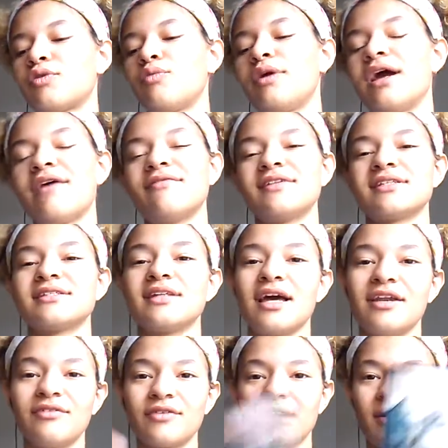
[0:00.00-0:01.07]
We have this
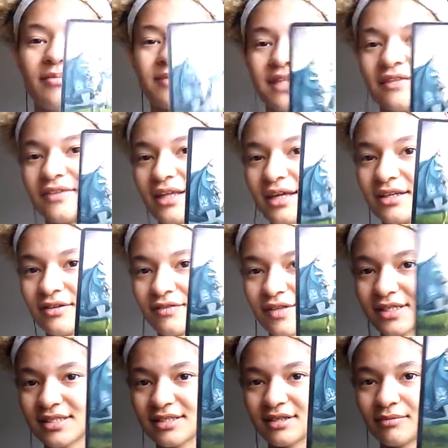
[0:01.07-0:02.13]
Knight of Cups at the end of
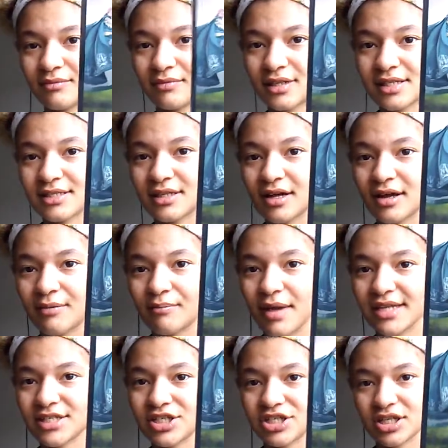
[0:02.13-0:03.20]
this
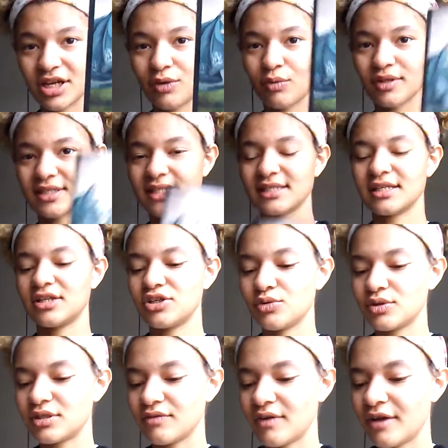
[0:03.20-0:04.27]
message that he wants us into
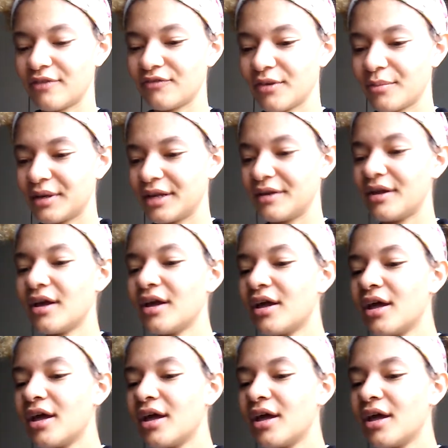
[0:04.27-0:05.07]
his divine feminine.